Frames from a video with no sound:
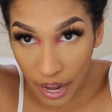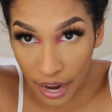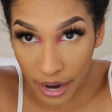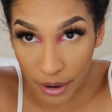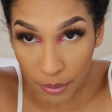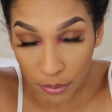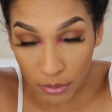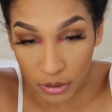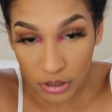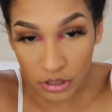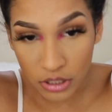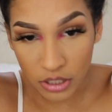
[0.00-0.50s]

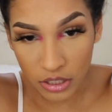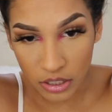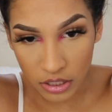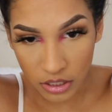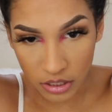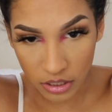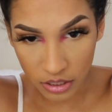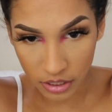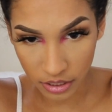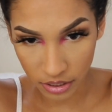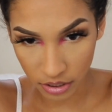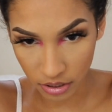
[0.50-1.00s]
I will
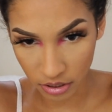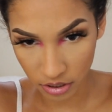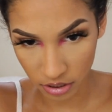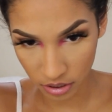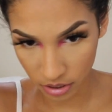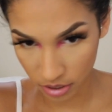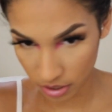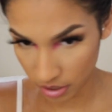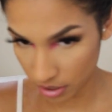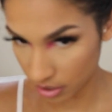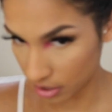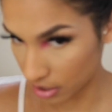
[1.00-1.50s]
just
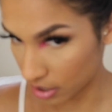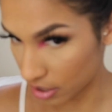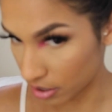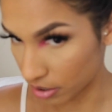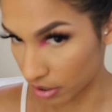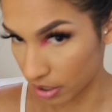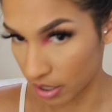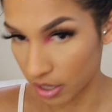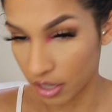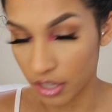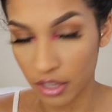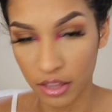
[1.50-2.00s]
literally,
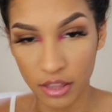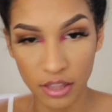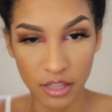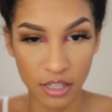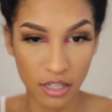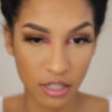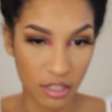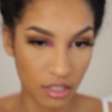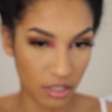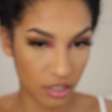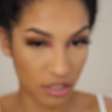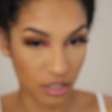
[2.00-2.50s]
okay,
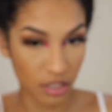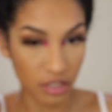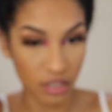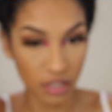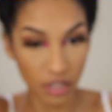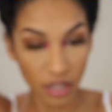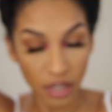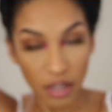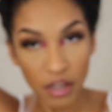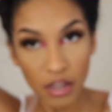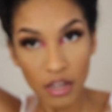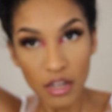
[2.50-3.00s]
this does,
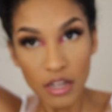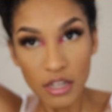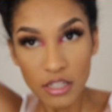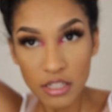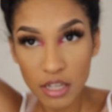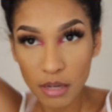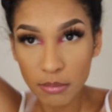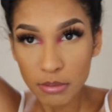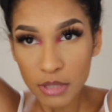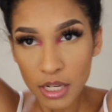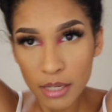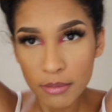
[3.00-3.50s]

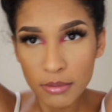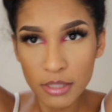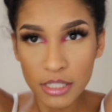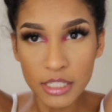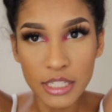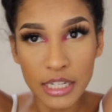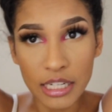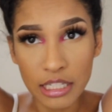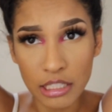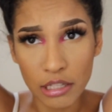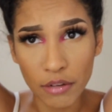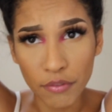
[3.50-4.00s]
sometimes it
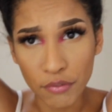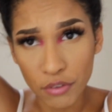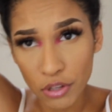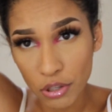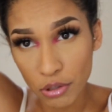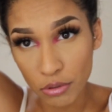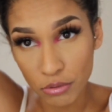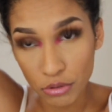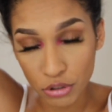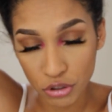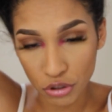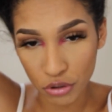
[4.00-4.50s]
takes a
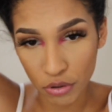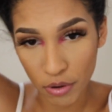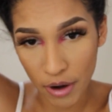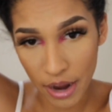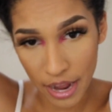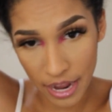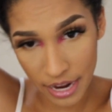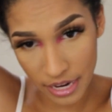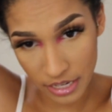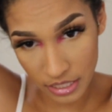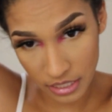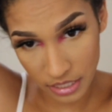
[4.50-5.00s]
few
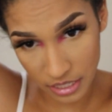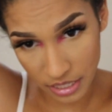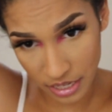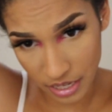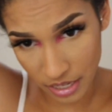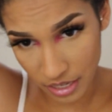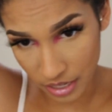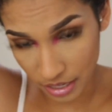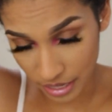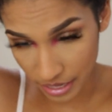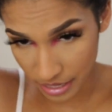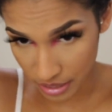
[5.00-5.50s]
tries to
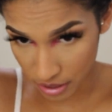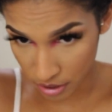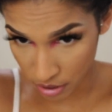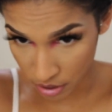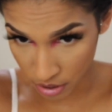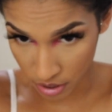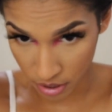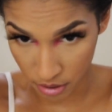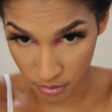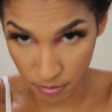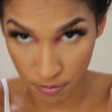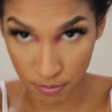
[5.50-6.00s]
get like
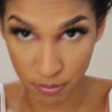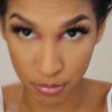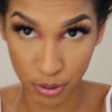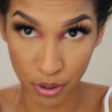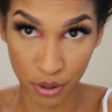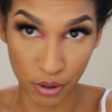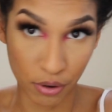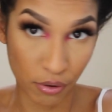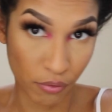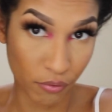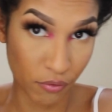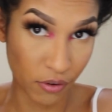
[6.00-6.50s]
the
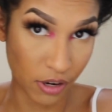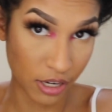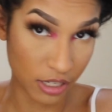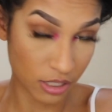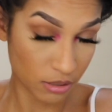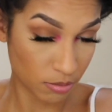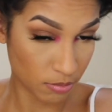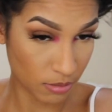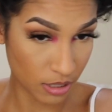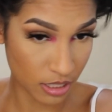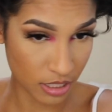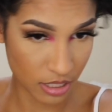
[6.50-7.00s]

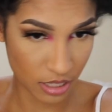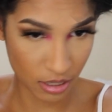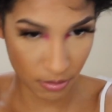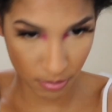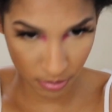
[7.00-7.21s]
perfect messy